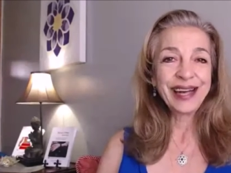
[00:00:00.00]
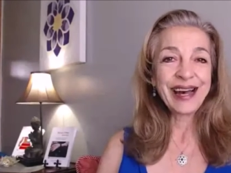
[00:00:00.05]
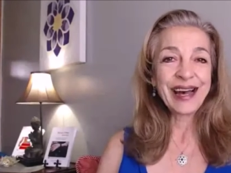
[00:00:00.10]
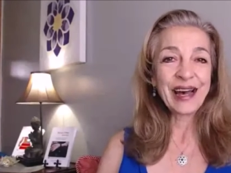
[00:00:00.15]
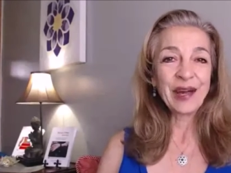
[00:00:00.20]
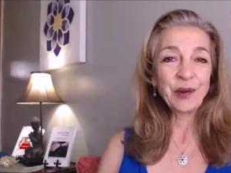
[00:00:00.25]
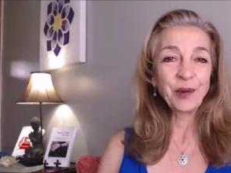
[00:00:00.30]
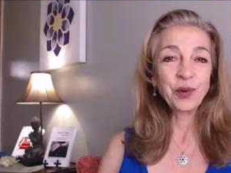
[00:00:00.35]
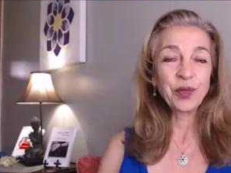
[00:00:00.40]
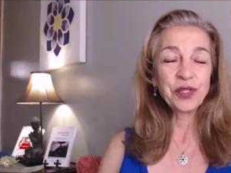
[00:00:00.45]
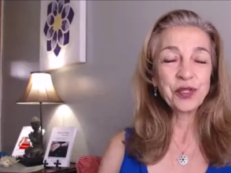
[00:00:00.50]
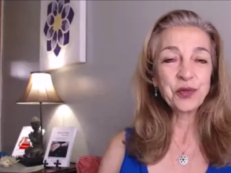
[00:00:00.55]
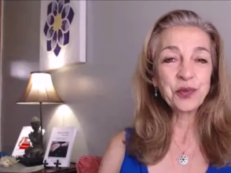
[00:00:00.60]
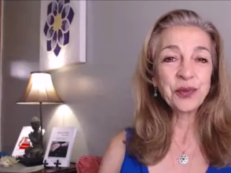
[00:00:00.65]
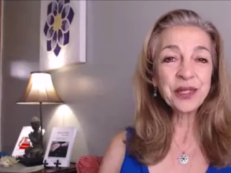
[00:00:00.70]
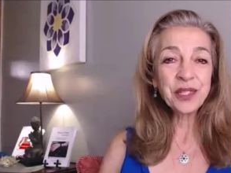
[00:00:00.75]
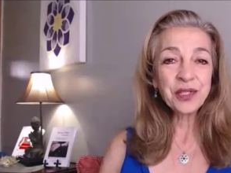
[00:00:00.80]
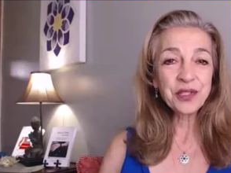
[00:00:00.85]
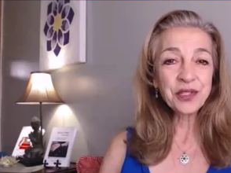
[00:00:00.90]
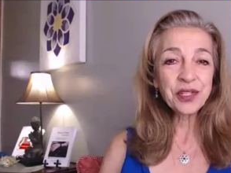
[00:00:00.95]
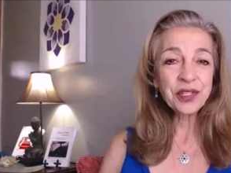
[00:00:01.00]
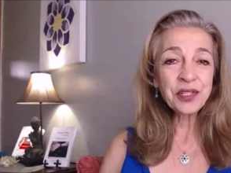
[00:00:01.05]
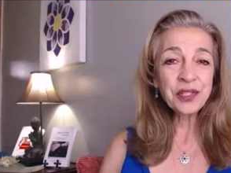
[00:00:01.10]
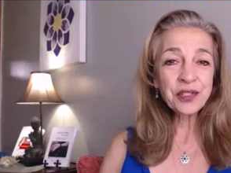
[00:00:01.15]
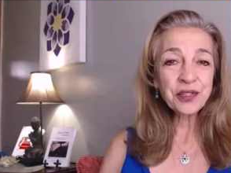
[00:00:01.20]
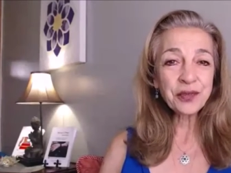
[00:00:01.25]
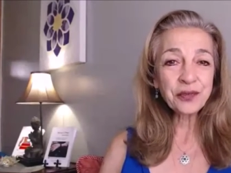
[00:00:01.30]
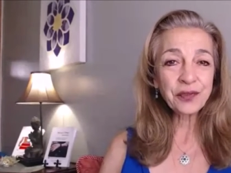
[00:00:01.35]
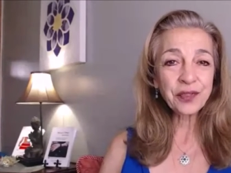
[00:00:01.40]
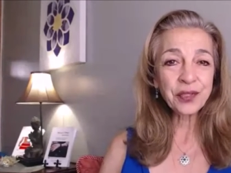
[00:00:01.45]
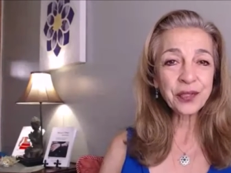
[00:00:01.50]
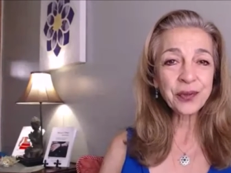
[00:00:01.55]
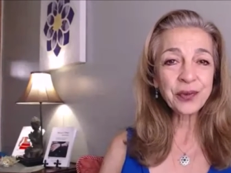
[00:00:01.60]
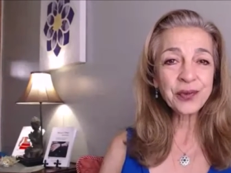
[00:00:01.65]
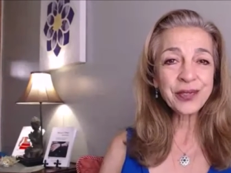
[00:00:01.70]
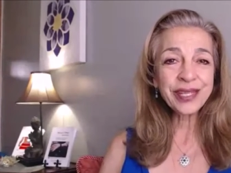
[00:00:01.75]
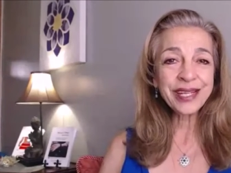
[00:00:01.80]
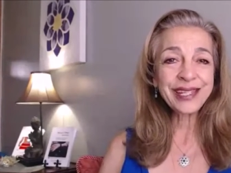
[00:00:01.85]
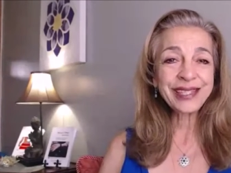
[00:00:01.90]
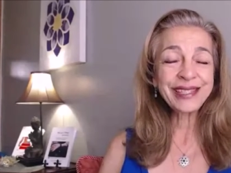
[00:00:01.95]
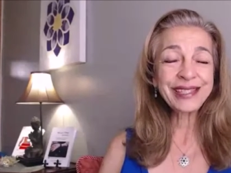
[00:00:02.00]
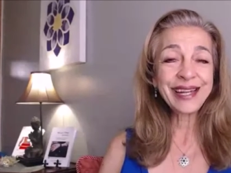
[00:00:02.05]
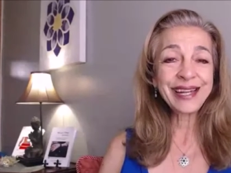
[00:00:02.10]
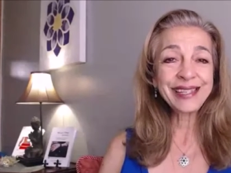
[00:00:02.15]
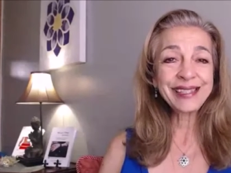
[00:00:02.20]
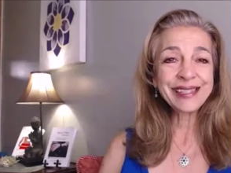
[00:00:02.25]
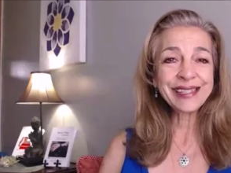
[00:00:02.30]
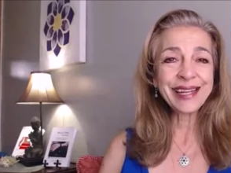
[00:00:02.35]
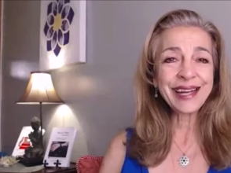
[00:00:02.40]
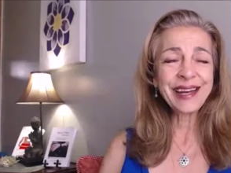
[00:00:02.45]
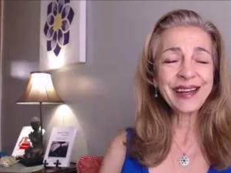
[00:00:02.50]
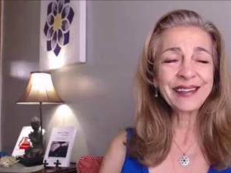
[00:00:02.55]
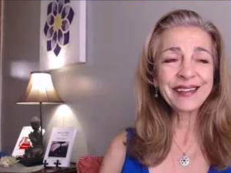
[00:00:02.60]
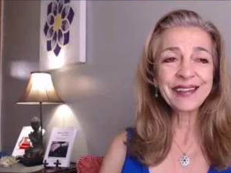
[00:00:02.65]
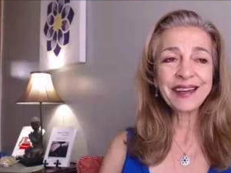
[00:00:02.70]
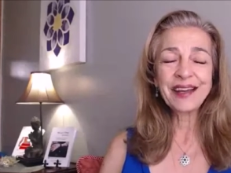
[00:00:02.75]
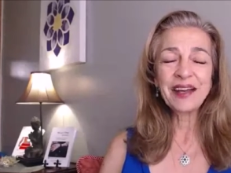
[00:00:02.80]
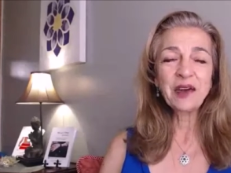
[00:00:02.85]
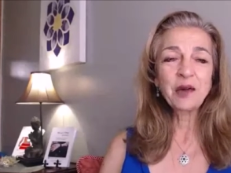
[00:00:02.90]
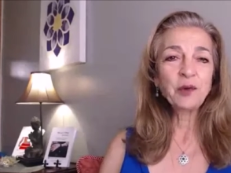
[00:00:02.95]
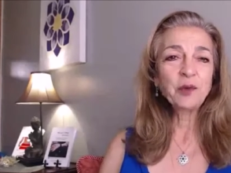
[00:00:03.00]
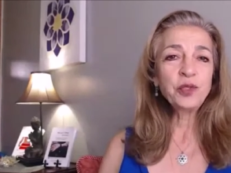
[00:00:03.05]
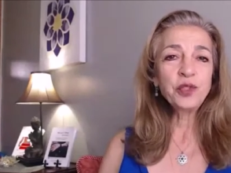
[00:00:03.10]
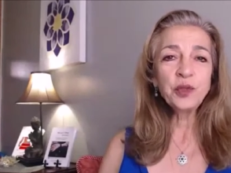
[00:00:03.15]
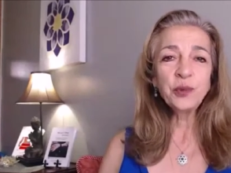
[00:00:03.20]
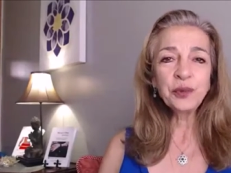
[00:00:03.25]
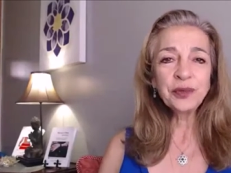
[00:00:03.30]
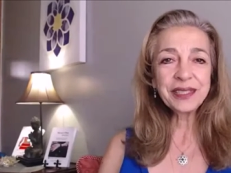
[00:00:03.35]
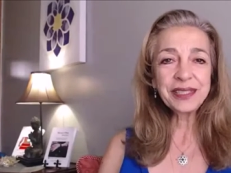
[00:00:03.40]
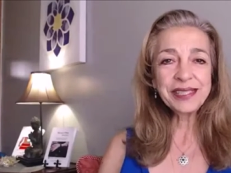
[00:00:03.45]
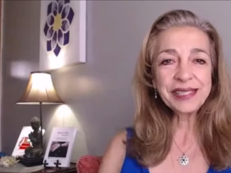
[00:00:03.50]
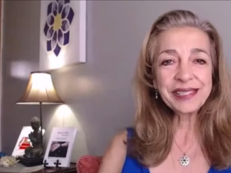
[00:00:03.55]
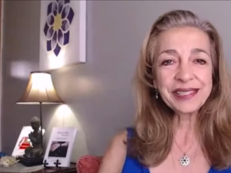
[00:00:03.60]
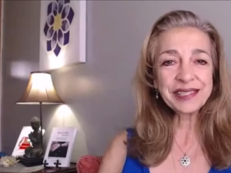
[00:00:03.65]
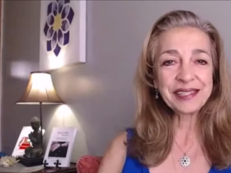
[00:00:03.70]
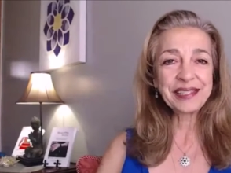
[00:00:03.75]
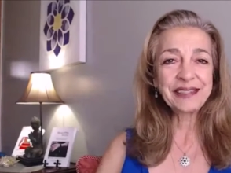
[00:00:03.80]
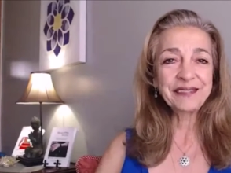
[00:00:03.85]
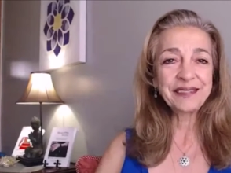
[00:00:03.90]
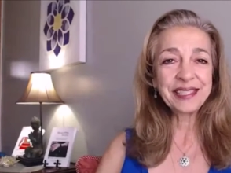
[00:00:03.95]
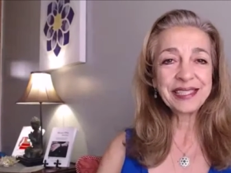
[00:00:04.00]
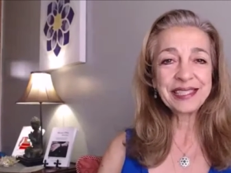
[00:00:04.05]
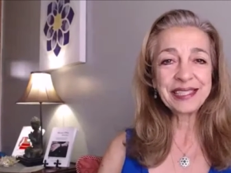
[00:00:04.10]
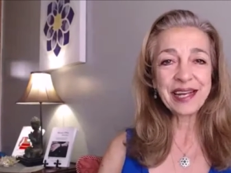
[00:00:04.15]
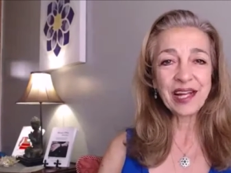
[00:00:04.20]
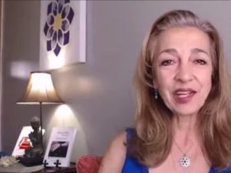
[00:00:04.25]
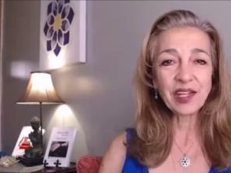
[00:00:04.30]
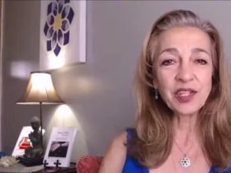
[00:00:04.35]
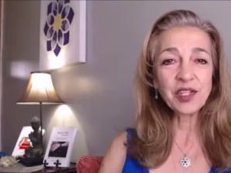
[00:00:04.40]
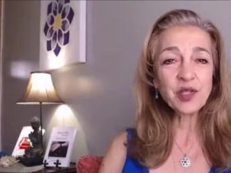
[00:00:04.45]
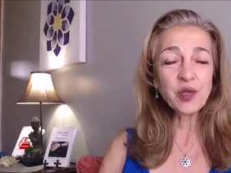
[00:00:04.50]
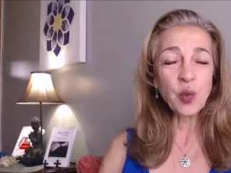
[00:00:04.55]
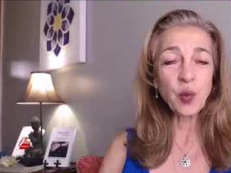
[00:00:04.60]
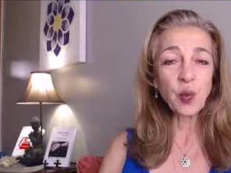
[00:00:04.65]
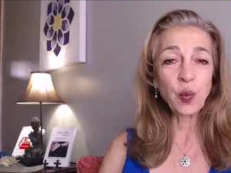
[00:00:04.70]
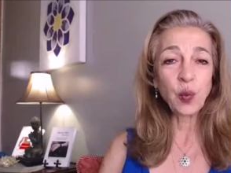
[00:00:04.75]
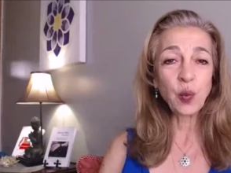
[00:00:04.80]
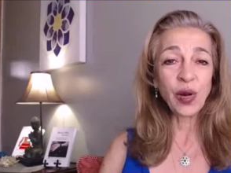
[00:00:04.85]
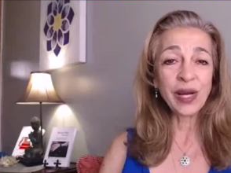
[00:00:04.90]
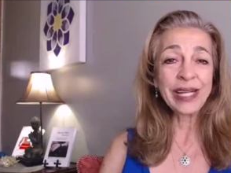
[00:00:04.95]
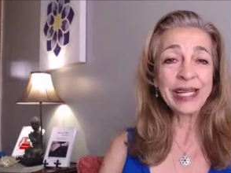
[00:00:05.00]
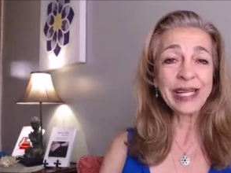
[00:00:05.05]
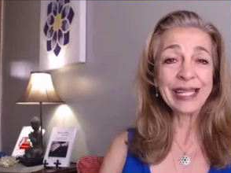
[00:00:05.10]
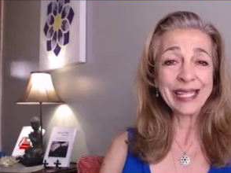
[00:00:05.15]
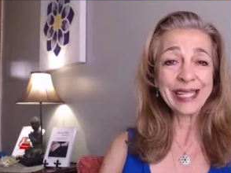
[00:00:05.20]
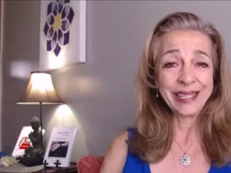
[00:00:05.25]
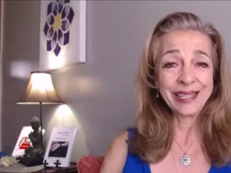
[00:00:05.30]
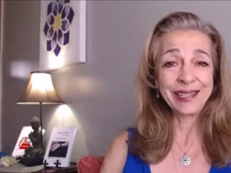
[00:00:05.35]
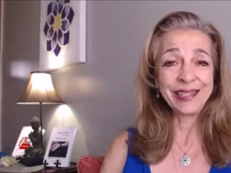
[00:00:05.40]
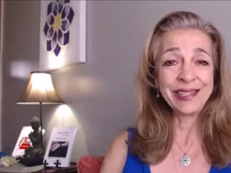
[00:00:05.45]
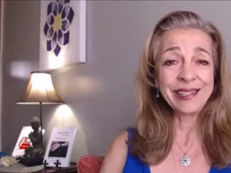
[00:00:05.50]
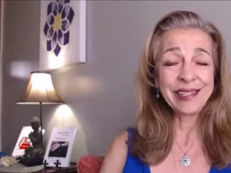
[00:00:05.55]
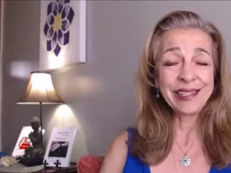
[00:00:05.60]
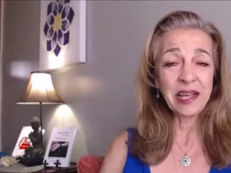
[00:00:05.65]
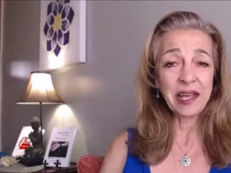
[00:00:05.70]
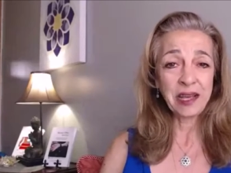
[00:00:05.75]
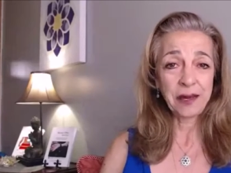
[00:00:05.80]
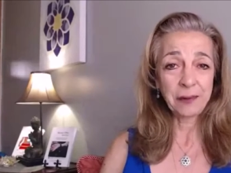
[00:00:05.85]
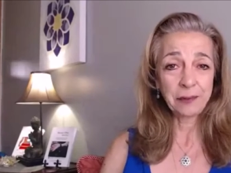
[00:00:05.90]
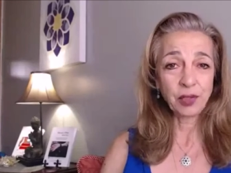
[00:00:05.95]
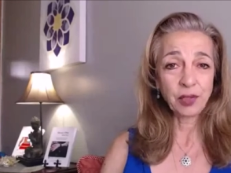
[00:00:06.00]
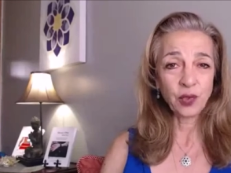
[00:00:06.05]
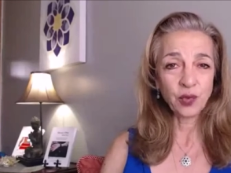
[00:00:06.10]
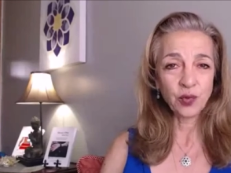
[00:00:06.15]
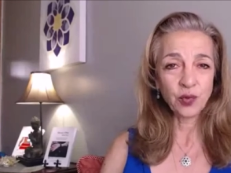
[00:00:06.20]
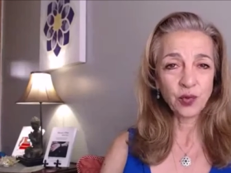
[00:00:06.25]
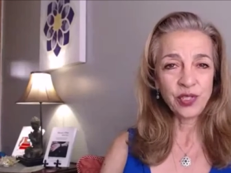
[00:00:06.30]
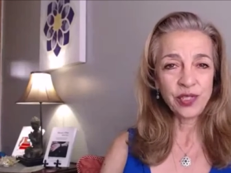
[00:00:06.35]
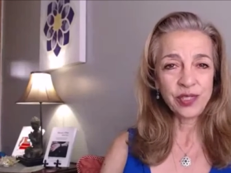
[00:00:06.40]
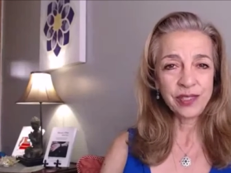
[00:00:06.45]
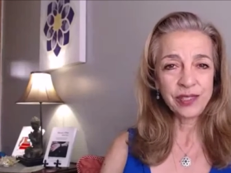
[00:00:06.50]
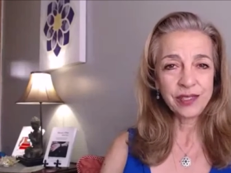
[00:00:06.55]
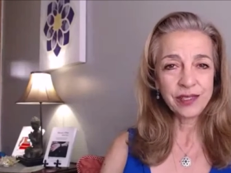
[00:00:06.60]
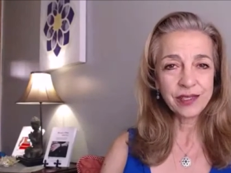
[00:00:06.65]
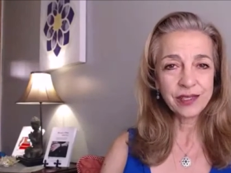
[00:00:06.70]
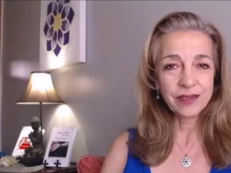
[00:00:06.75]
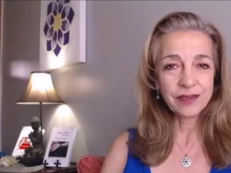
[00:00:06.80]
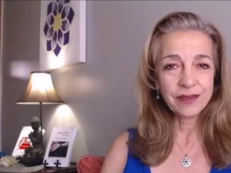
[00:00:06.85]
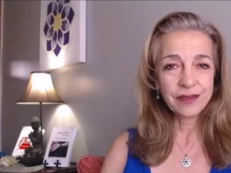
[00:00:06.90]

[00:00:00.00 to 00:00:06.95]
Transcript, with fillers: I was being interviewed and they said, would you please even tell us what is hypnosis?